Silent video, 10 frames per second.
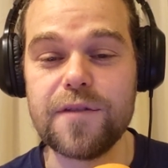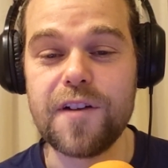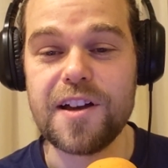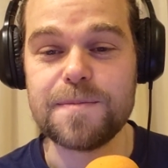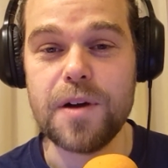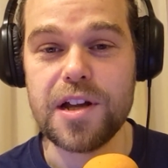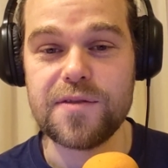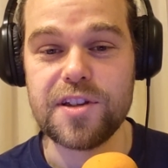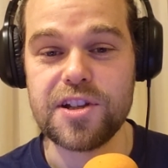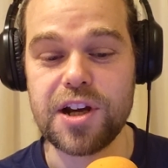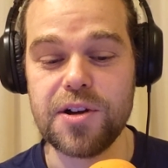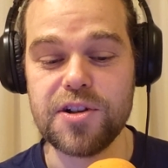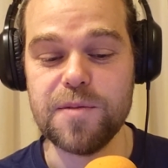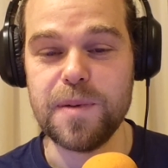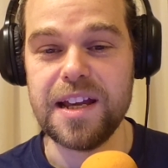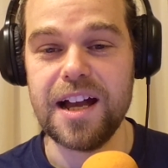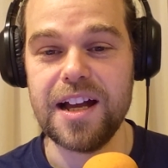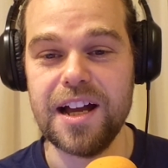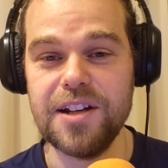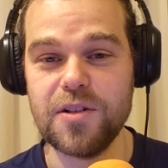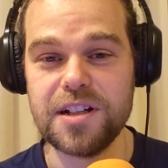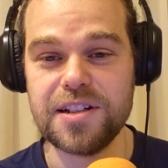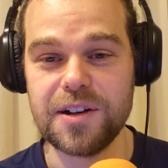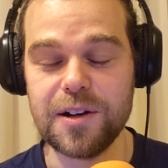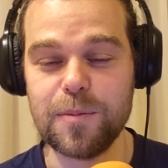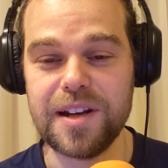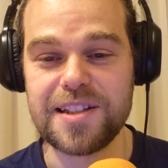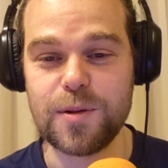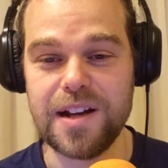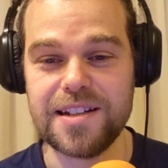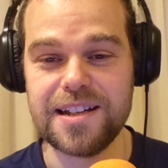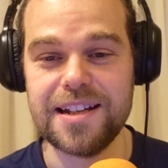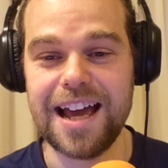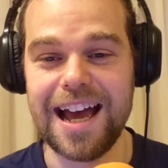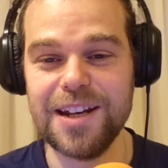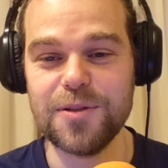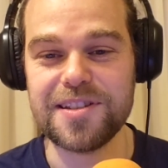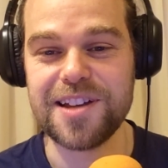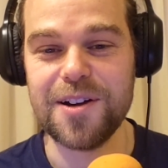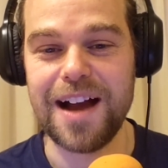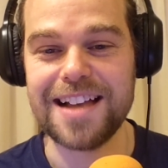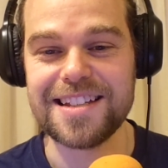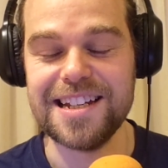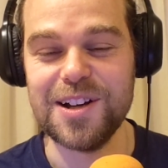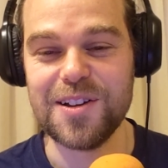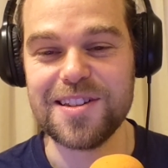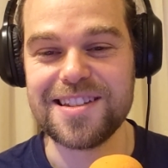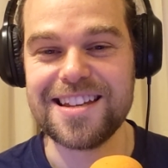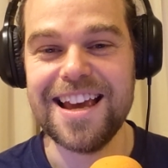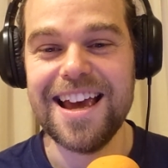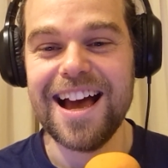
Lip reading: with the first merch for the show should be a nodding dog, but it's Quentin, and also as he nods,